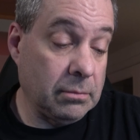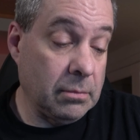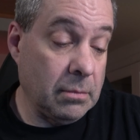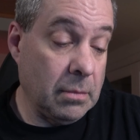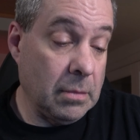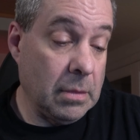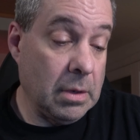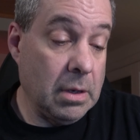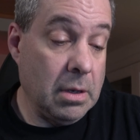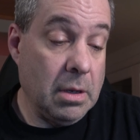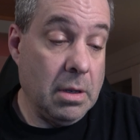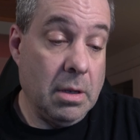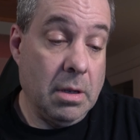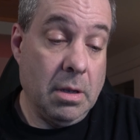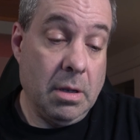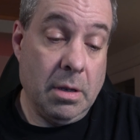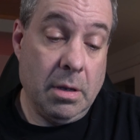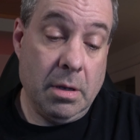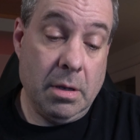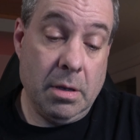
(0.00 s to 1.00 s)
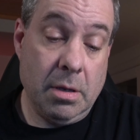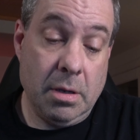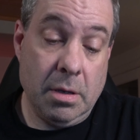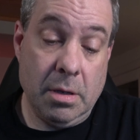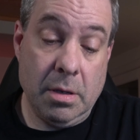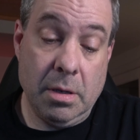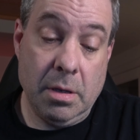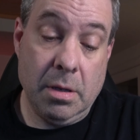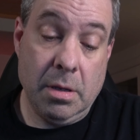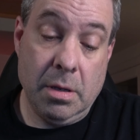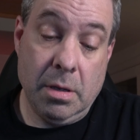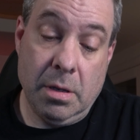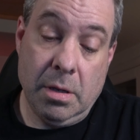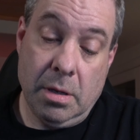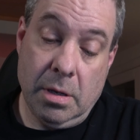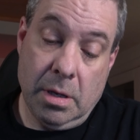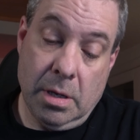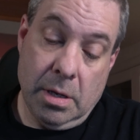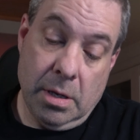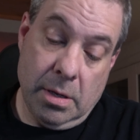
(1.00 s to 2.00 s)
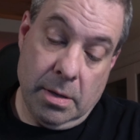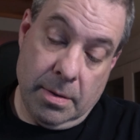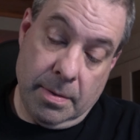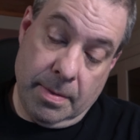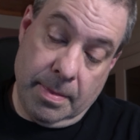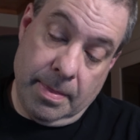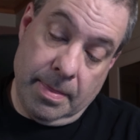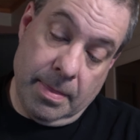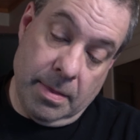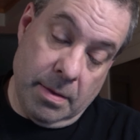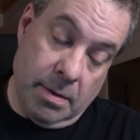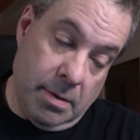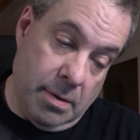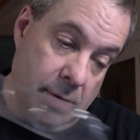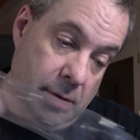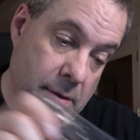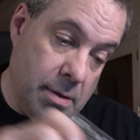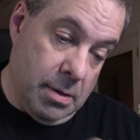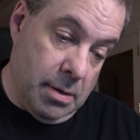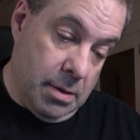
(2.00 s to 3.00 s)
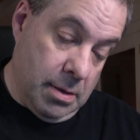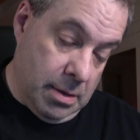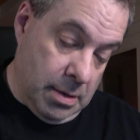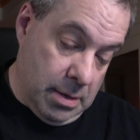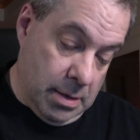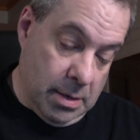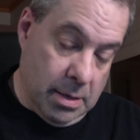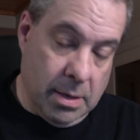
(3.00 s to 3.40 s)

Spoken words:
(no one is talking)